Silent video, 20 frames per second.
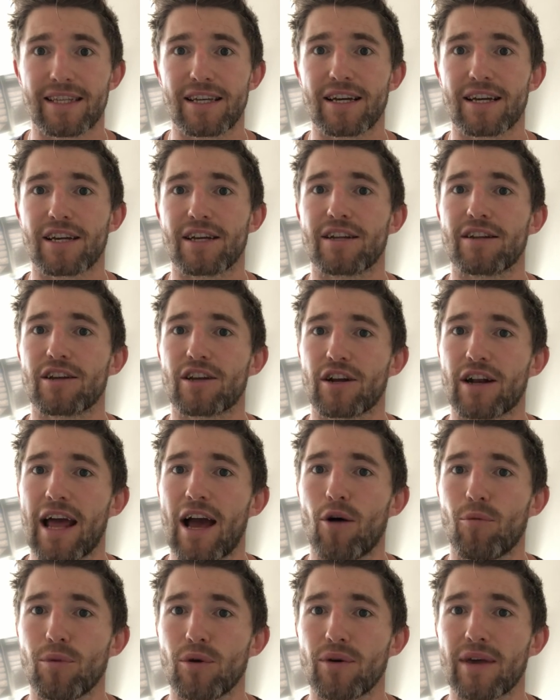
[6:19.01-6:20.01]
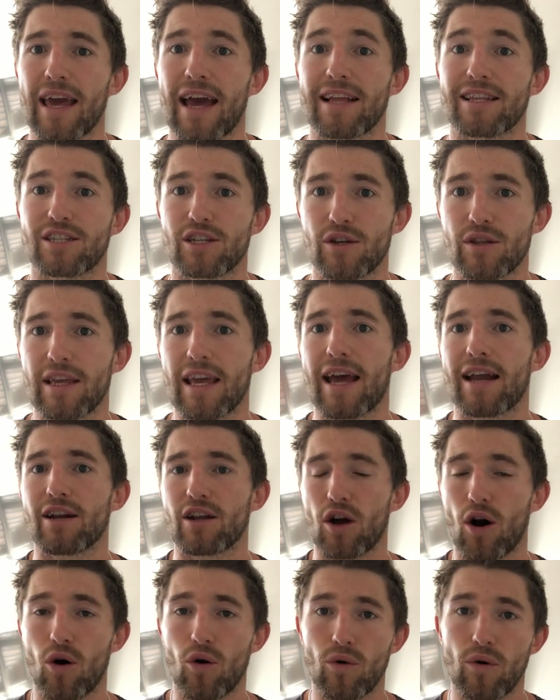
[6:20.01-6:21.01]
that can help you get to the
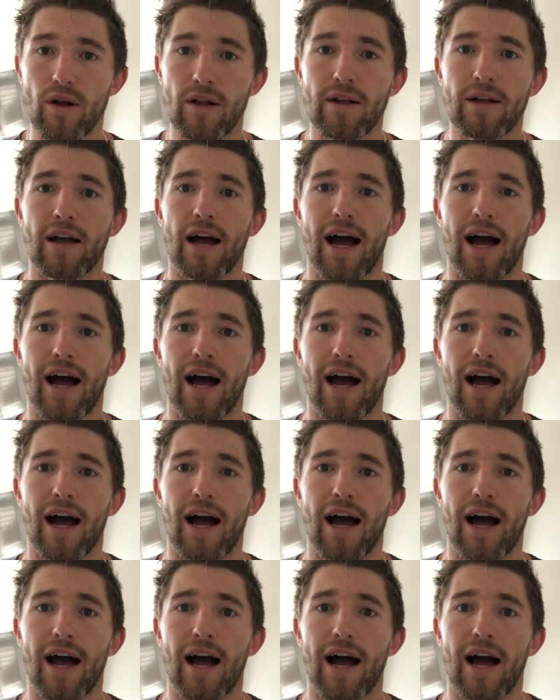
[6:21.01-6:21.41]
end goal